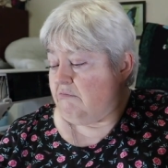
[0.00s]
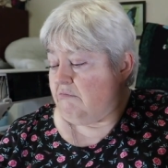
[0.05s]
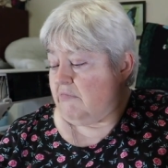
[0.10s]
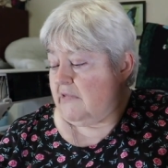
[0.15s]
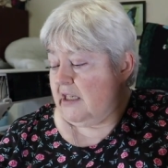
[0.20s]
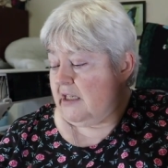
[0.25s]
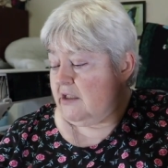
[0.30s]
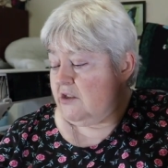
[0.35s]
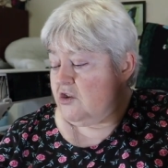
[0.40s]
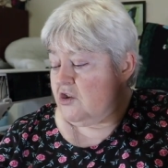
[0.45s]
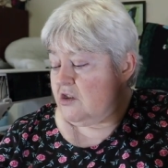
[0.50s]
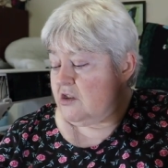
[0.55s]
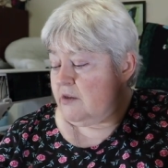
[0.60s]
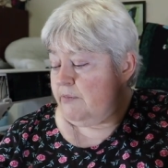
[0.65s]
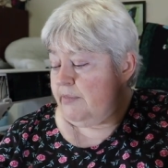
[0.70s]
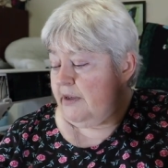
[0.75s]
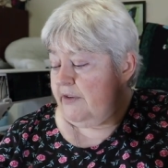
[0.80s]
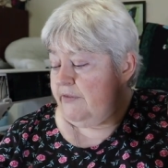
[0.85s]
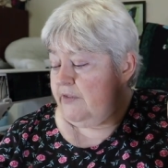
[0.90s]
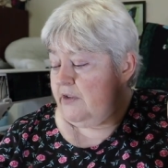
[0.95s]
thing just
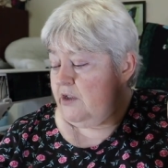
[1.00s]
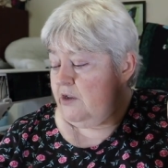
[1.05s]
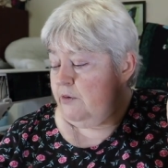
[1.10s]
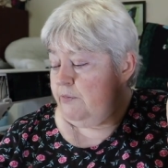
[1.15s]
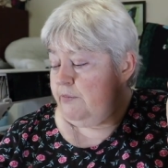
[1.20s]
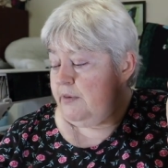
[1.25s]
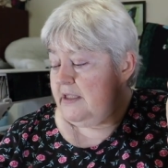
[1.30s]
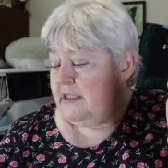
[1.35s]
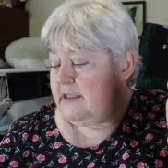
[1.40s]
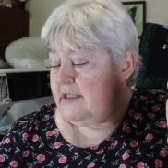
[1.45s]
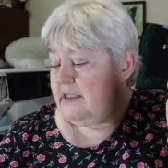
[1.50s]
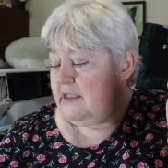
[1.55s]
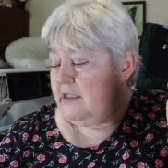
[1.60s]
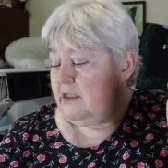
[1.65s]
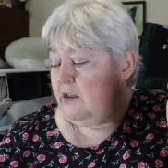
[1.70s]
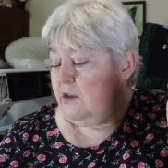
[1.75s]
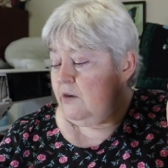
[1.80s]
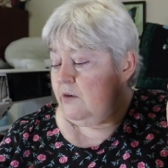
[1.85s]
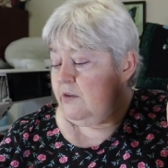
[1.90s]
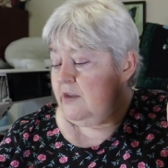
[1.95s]
above the UPC
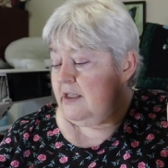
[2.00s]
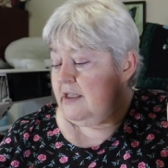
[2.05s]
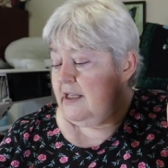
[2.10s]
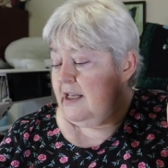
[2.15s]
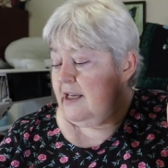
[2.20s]
code that